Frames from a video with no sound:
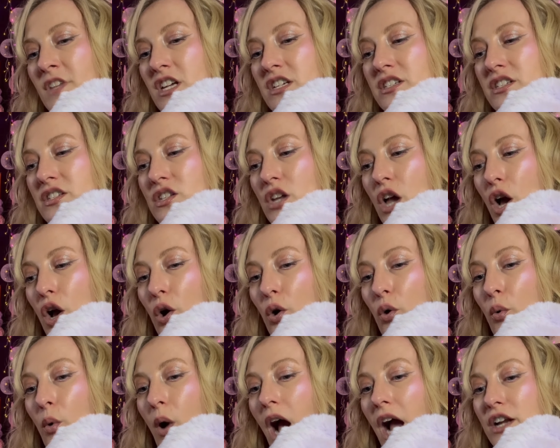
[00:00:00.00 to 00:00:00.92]

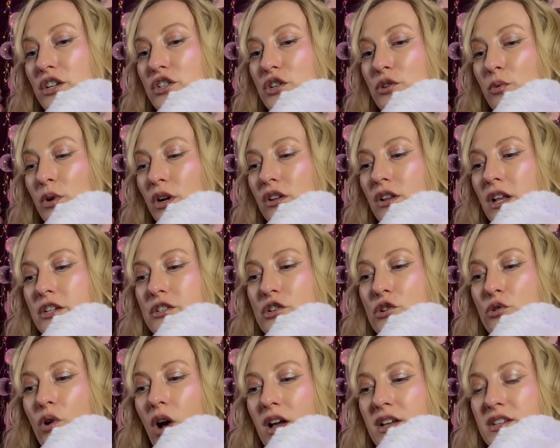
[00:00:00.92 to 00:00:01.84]
So I do want to
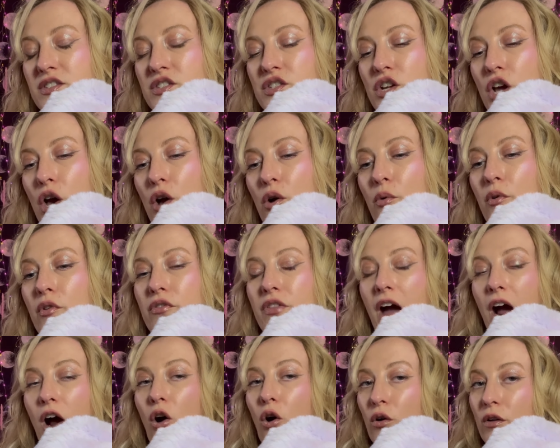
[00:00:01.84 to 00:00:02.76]
let you guys know
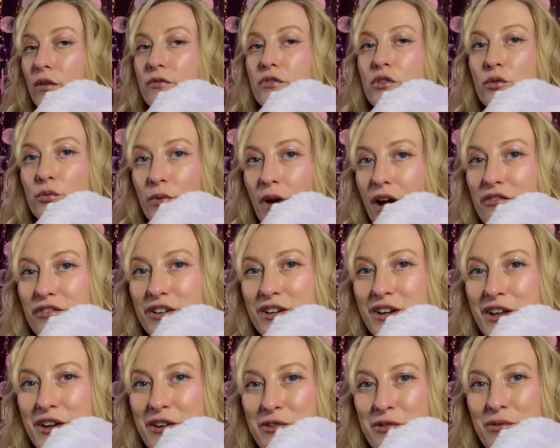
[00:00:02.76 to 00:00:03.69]
that all of the
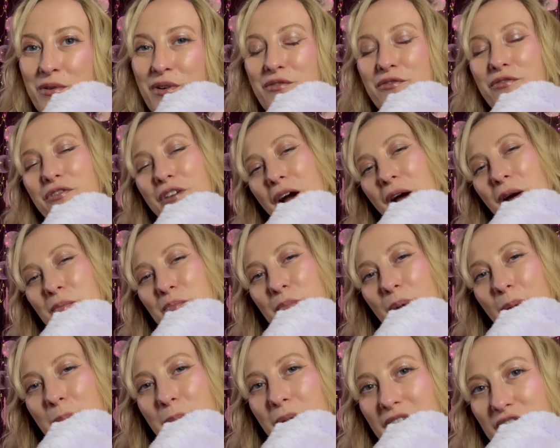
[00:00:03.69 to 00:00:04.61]
revenue from
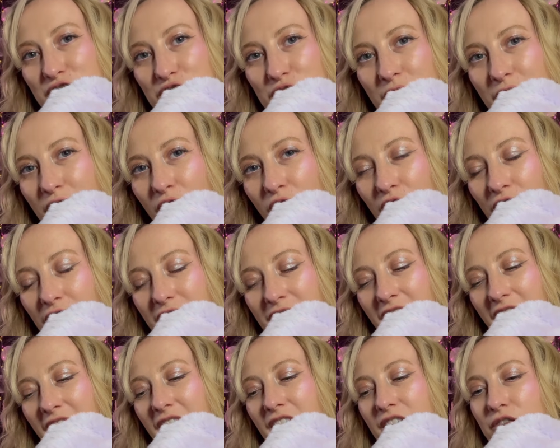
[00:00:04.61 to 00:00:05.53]
my
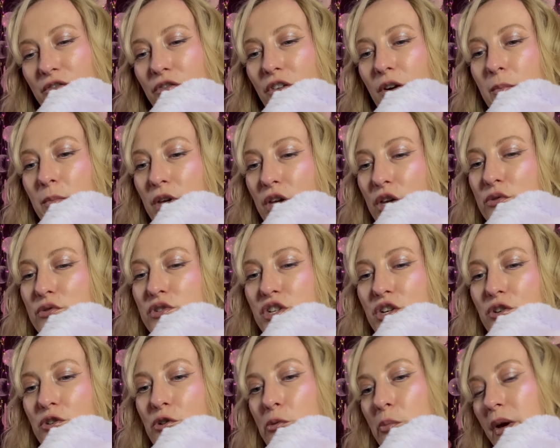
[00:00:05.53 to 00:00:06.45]
Patreon and from
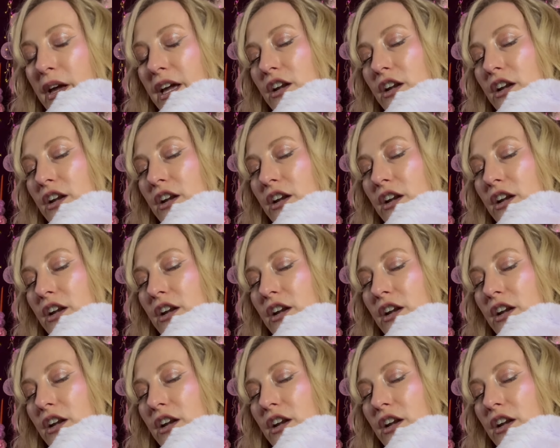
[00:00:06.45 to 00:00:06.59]
YouTube,